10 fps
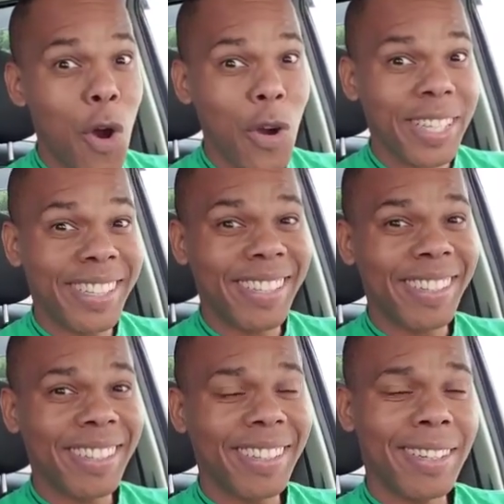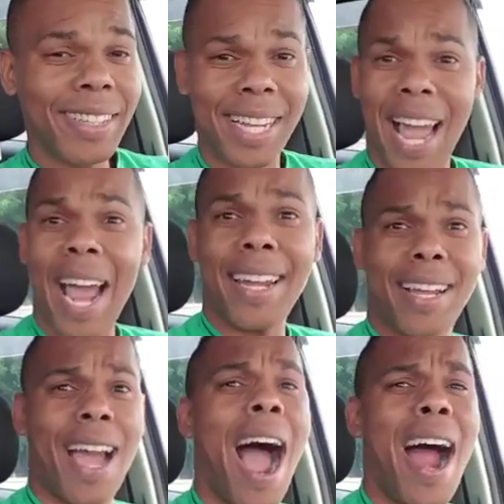roads, the
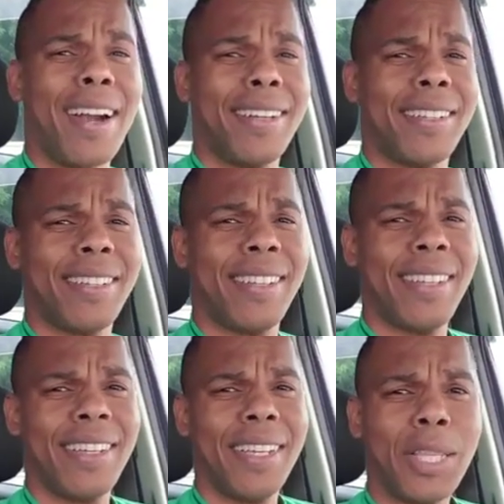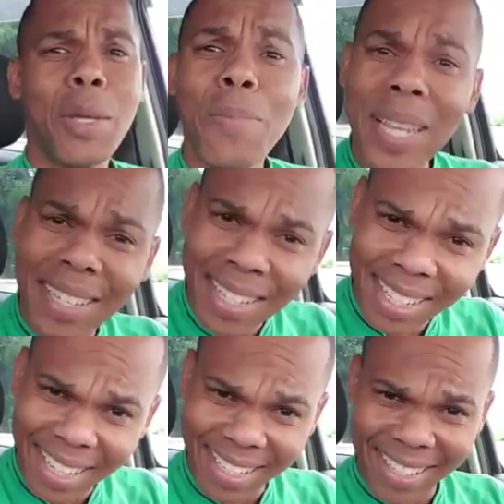kind of cars, the
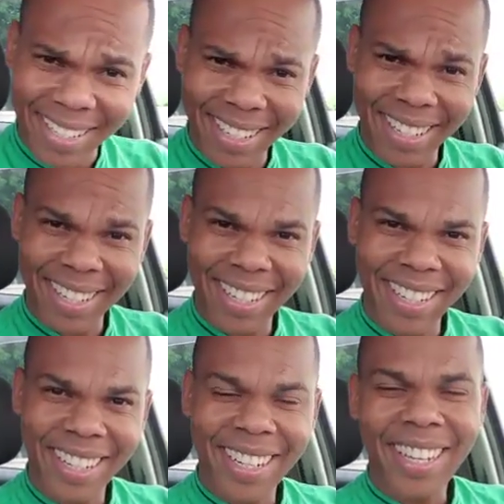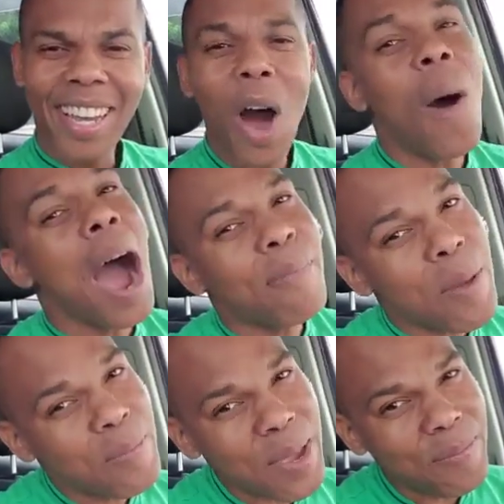businesses, how
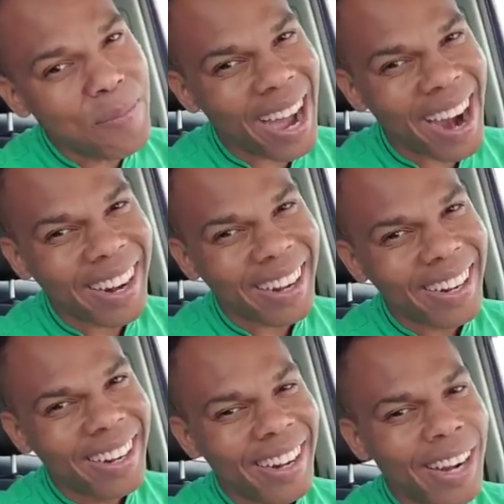happy people are,